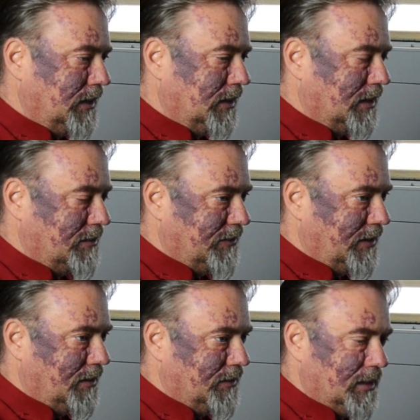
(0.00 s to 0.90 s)
and I
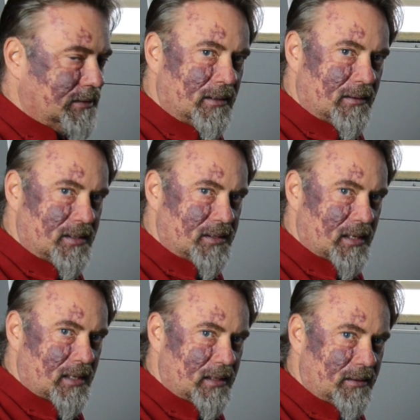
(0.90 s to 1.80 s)
found that there is
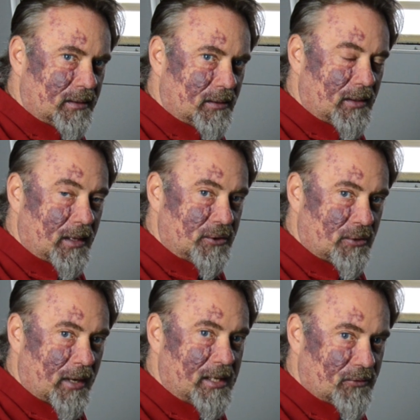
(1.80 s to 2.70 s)
a, you know, a
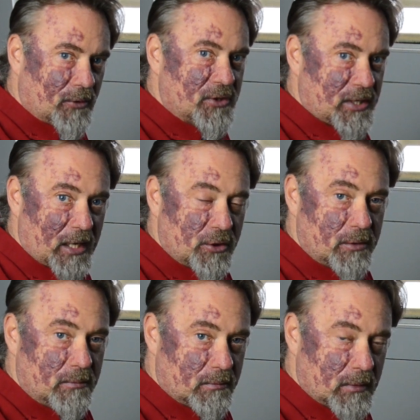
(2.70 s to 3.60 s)
transfer station,